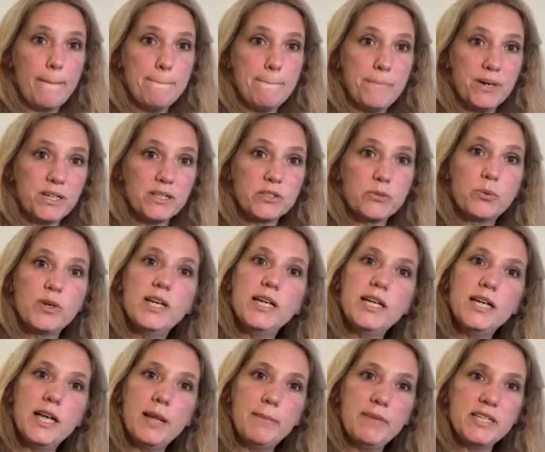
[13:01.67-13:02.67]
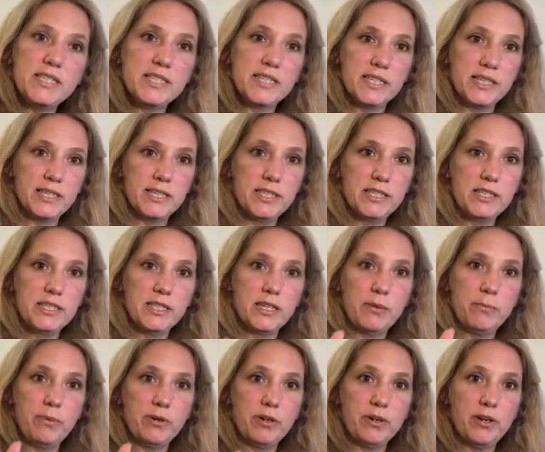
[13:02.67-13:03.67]
but we're limited
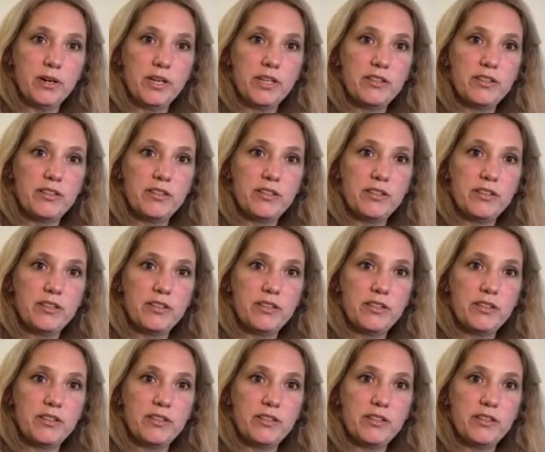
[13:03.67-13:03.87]
by